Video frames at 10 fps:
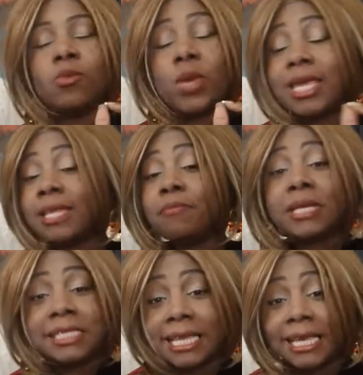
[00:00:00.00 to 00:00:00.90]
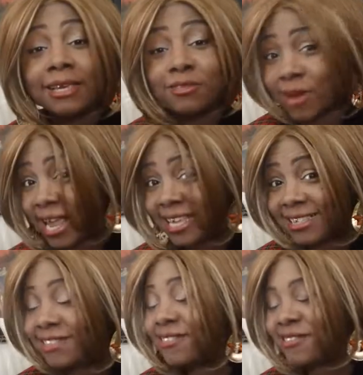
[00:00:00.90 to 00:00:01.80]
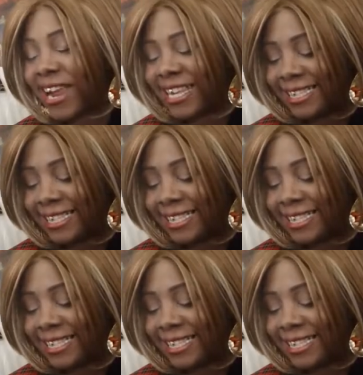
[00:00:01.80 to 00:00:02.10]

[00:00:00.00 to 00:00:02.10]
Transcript: We get busy, right? Right.